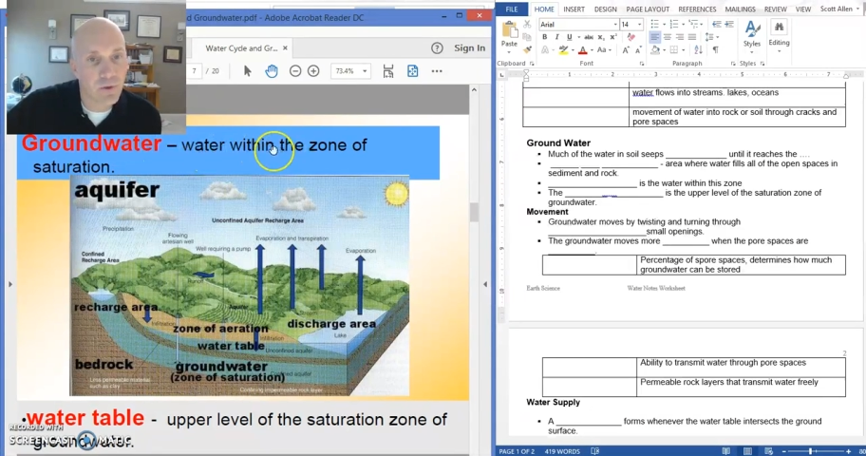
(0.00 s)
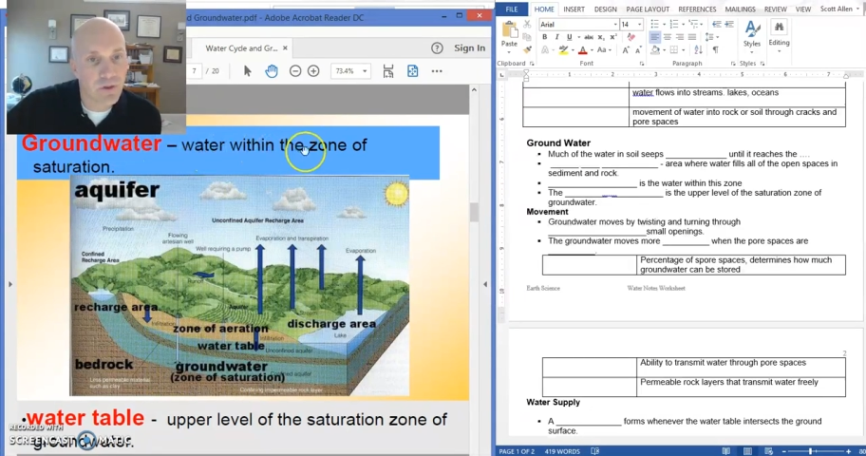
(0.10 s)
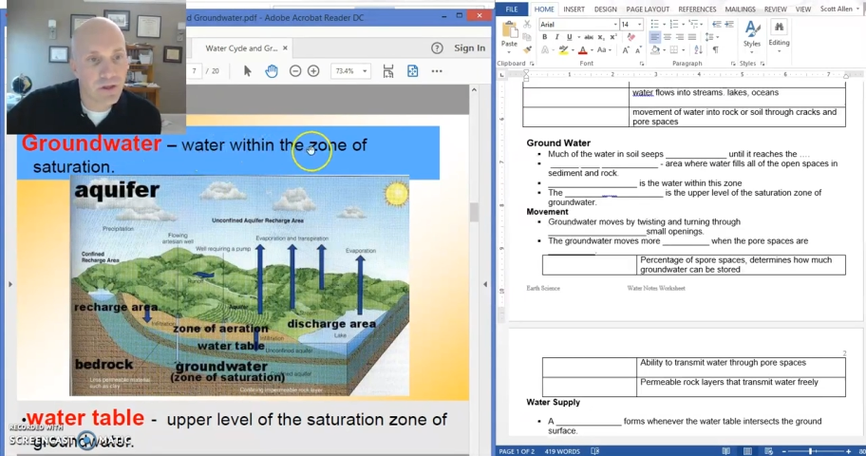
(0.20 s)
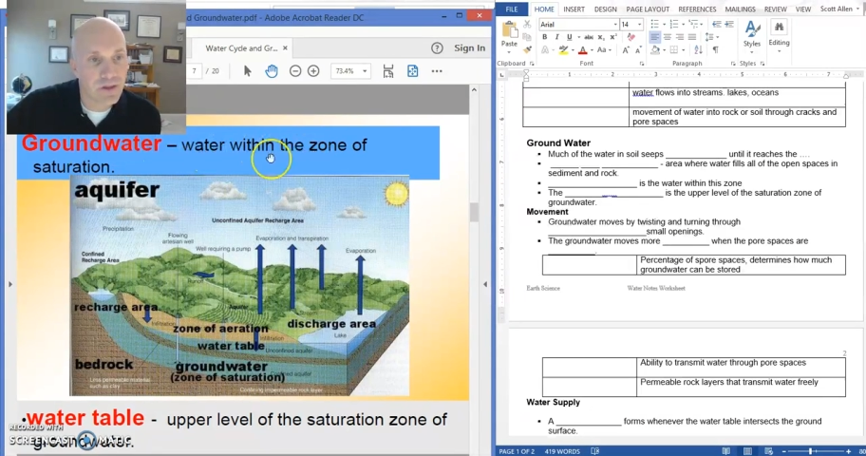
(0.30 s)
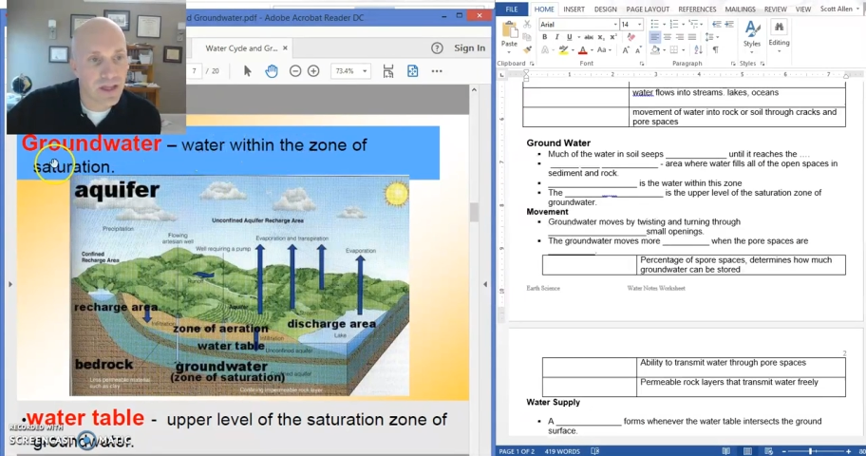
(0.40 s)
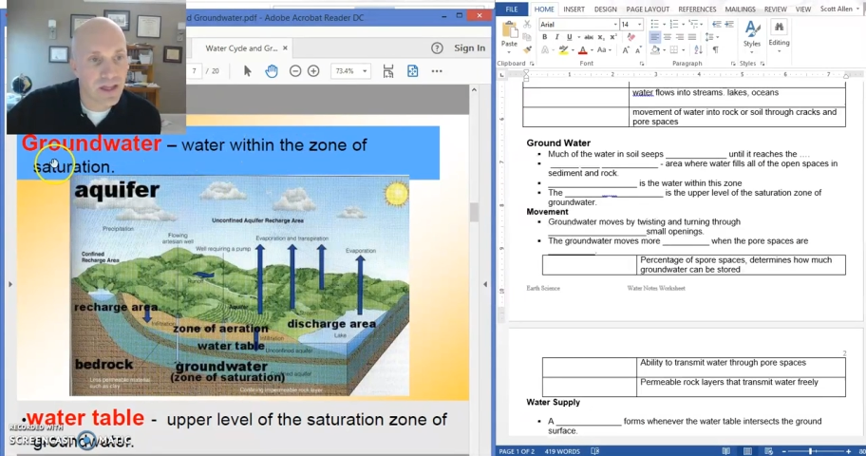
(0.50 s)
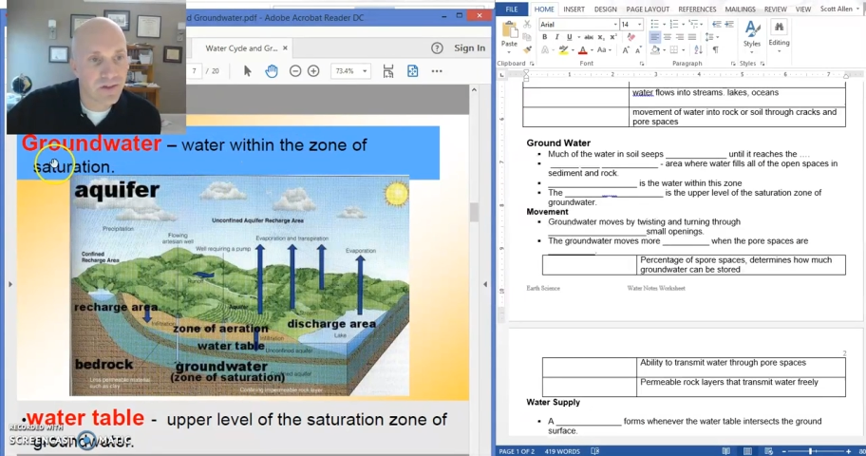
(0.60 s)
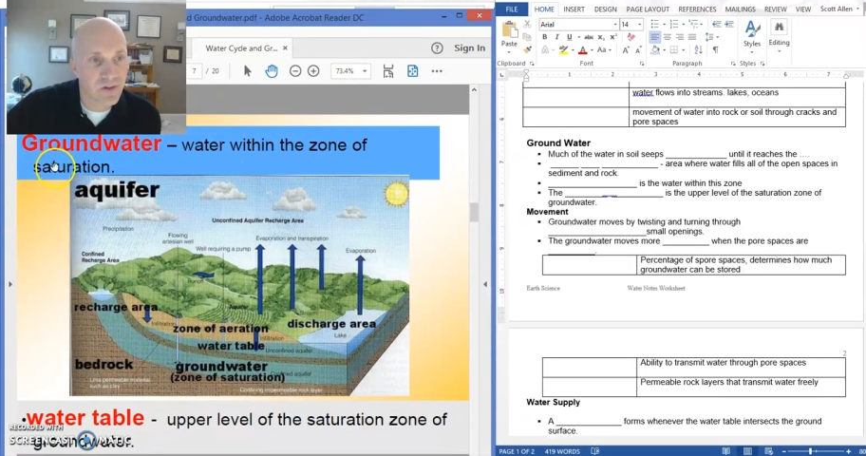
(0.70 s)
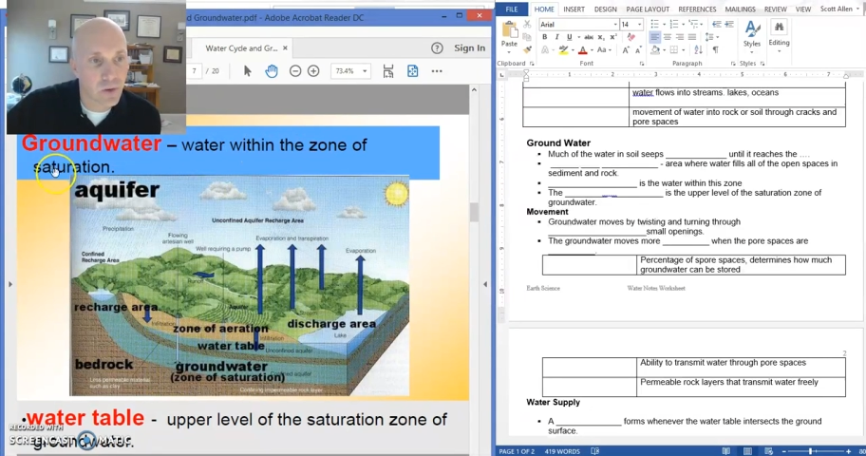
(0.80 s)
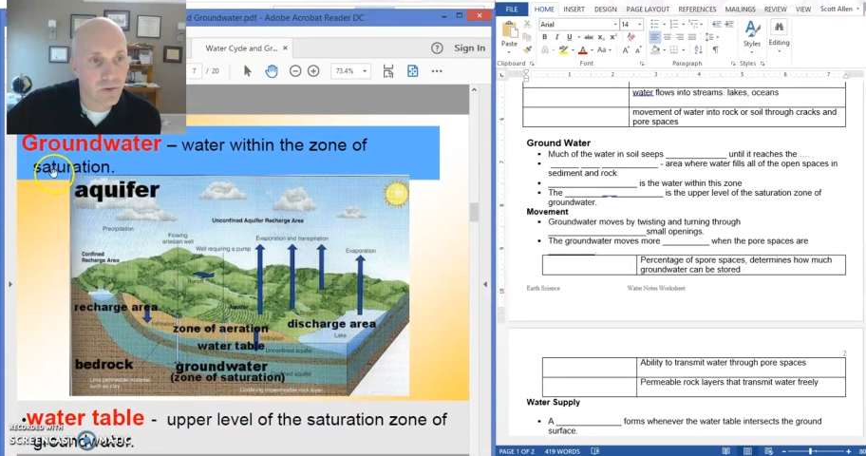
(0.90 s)
within that
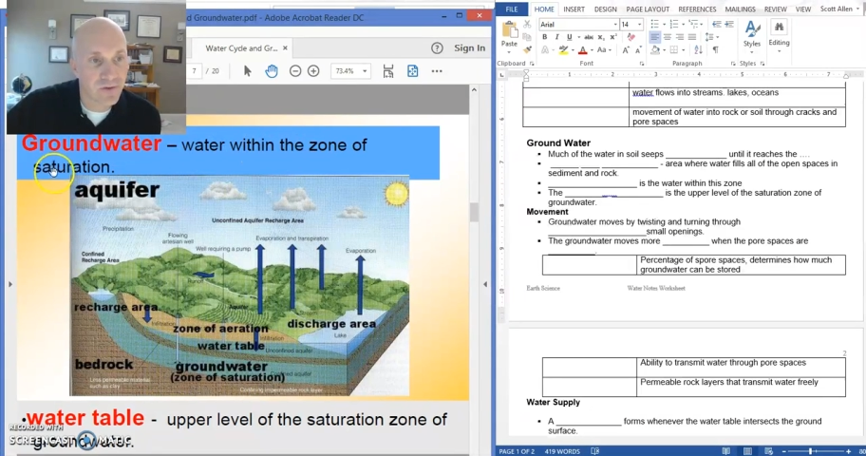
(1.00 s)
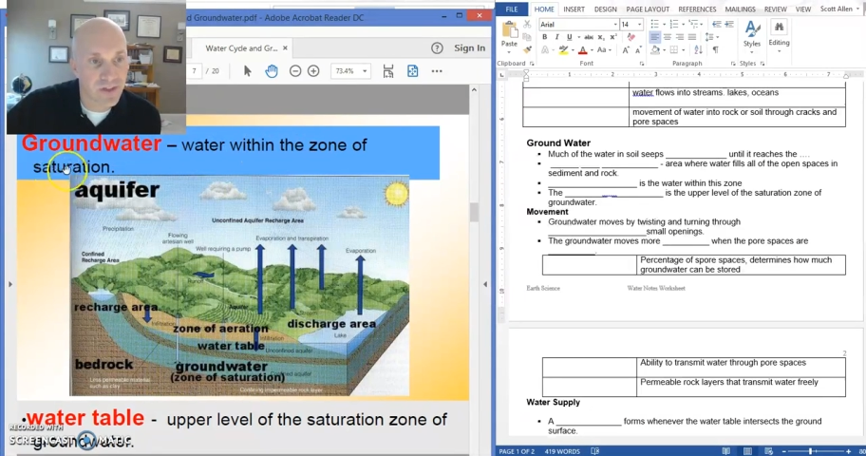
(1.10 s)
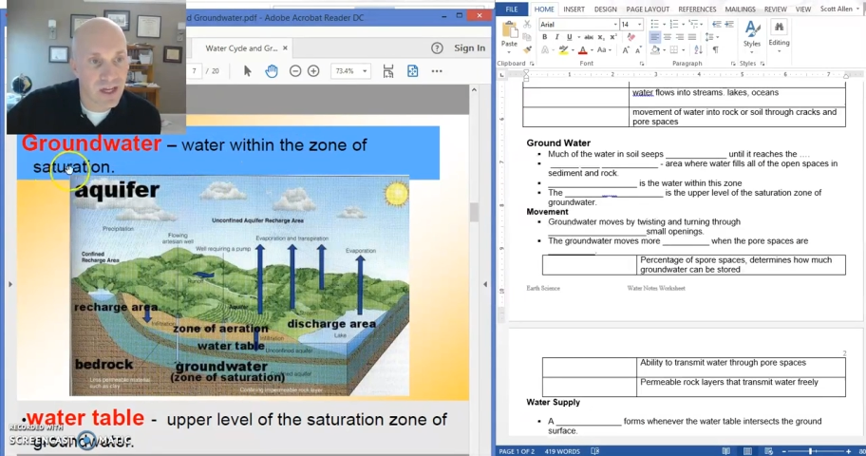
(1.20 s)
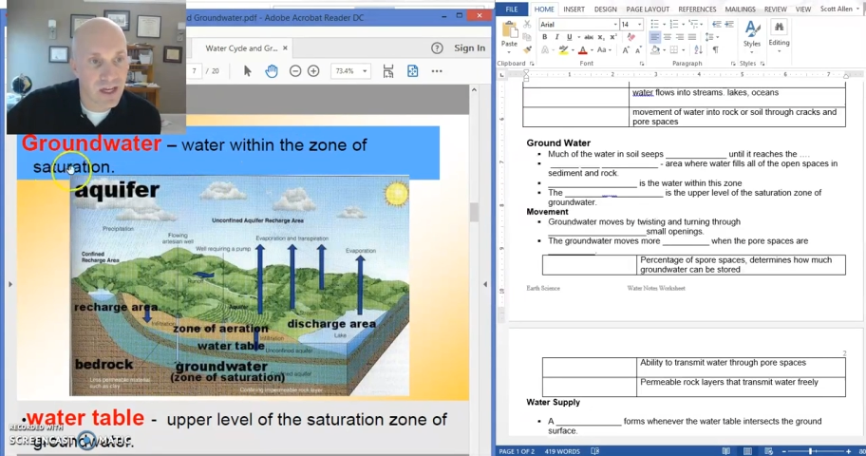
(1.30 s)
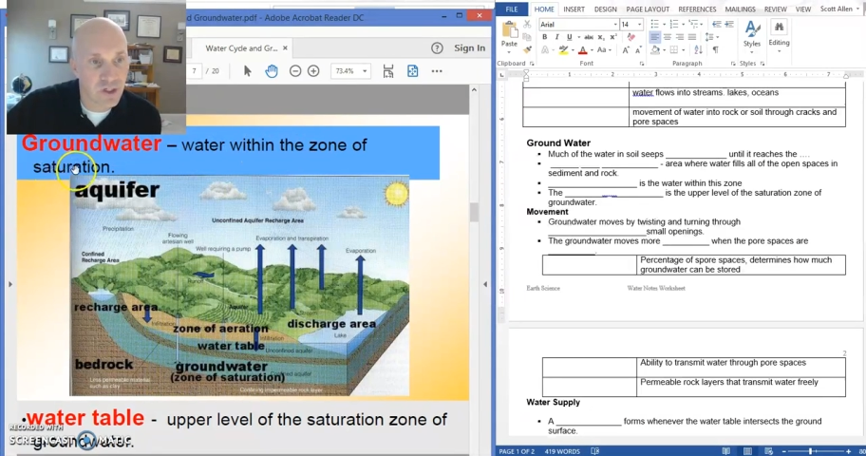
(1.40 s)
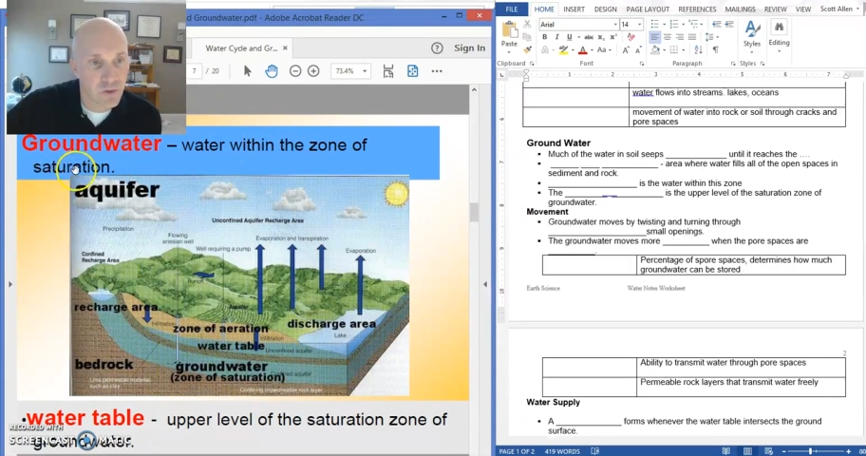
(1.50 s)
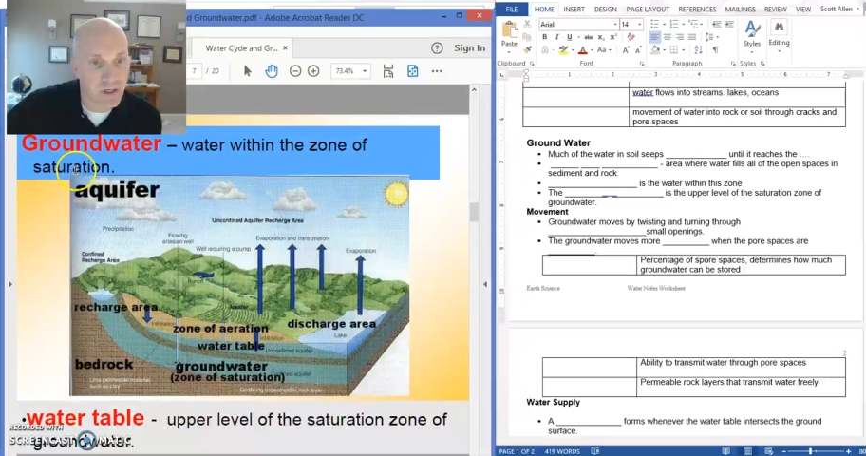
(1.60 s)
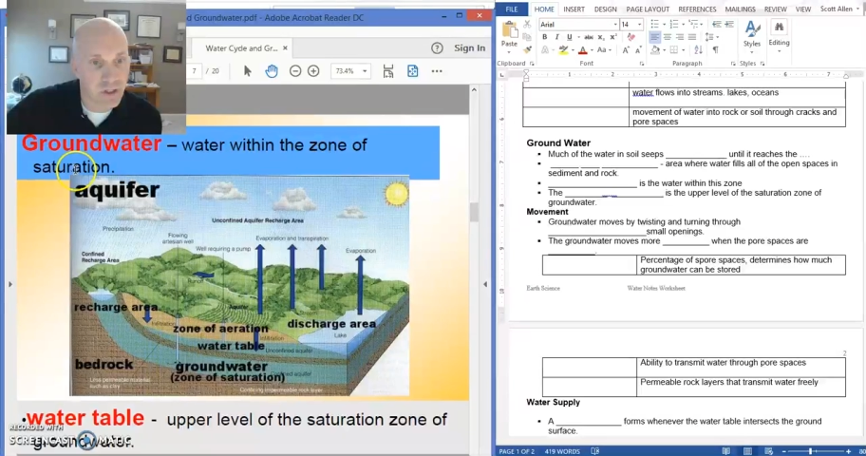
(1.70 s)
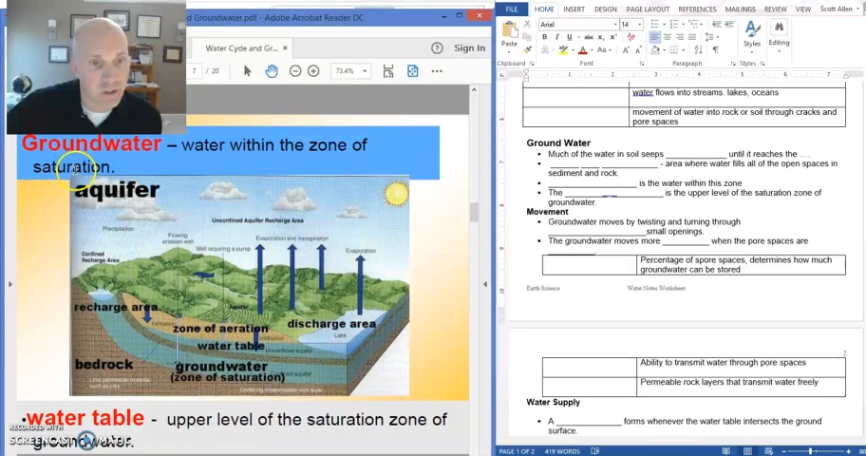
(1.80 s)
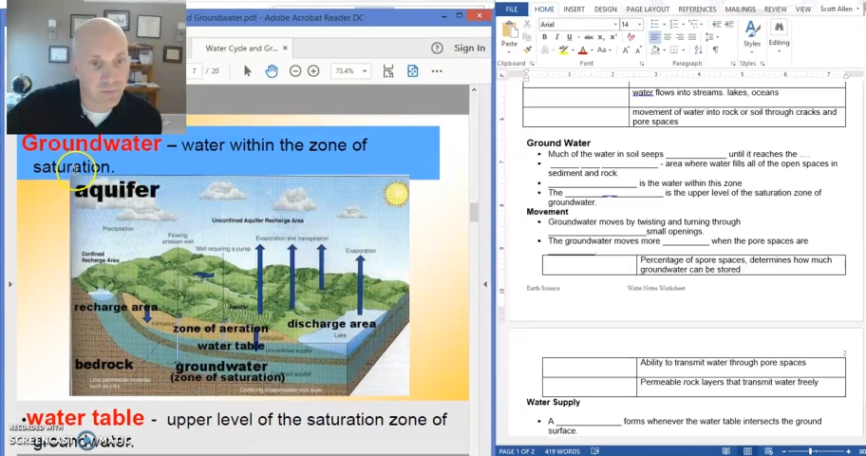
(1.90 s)
zone of
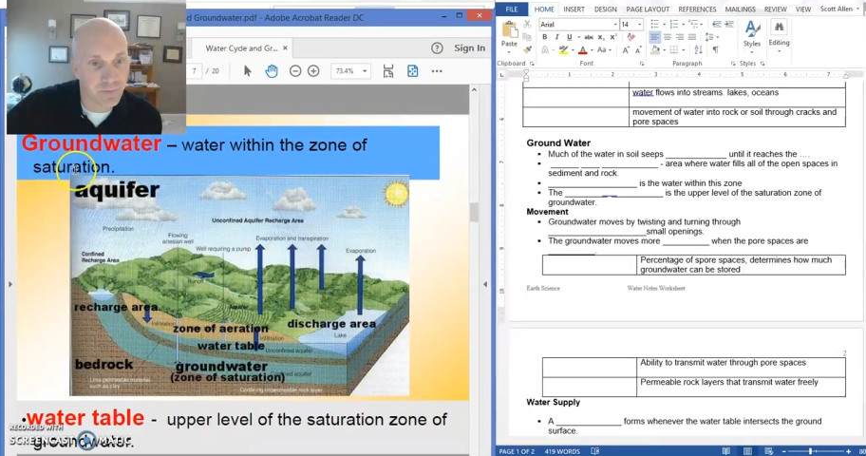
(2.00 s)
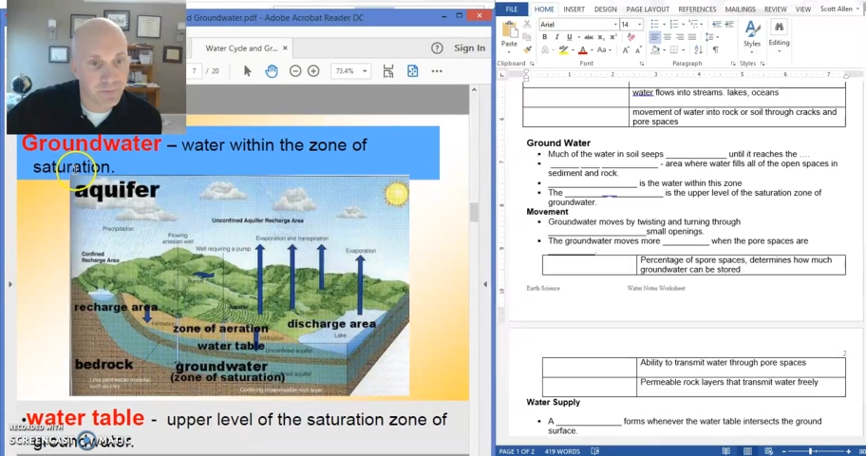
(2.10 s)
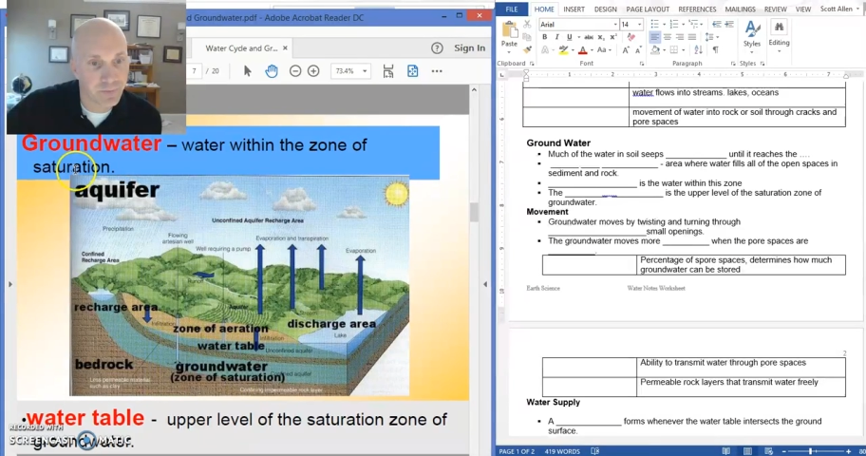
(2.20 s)
saturation.